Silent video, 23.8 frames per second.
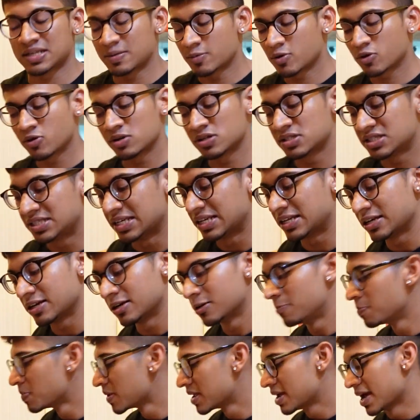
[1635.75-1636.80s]
I'm not going to sit
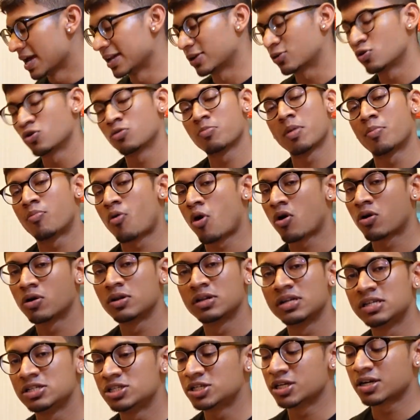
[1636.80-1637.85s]
here and cook my
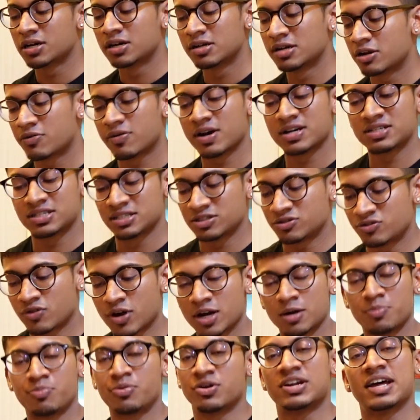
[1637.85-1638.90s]
broccoli, chicken and rice and
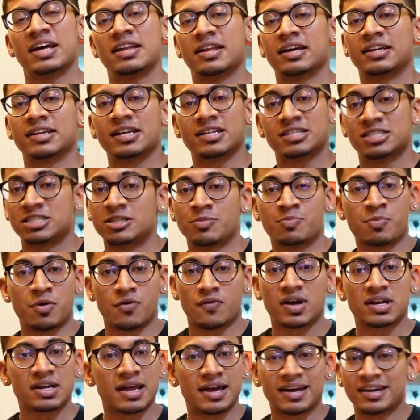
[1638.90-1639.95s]
try to pretend like that's the
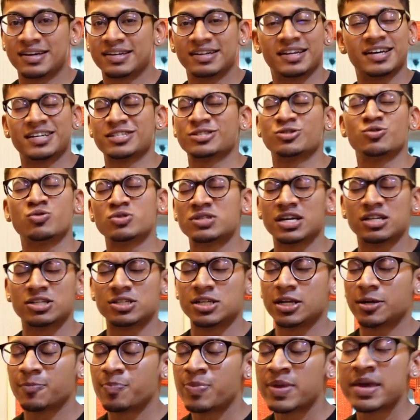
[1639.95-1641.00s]
perfect diet. There's no such
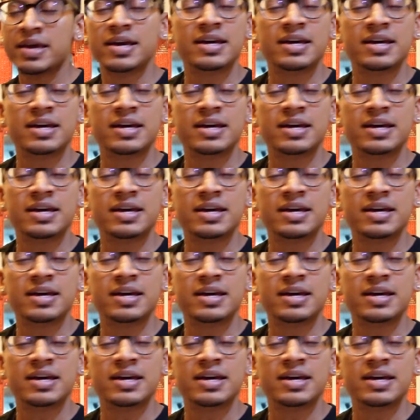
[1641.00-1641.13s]
thing.